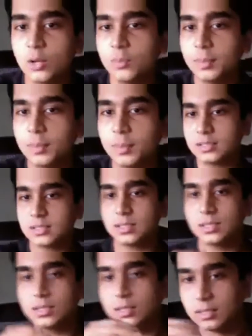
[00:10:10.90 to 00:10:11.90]
bit
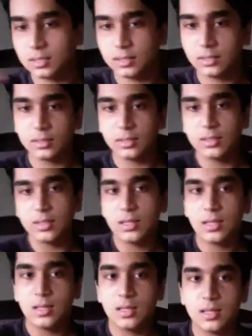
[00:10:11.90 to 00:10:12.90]
to
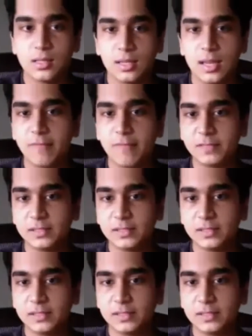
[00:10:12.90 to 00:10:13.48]
the left.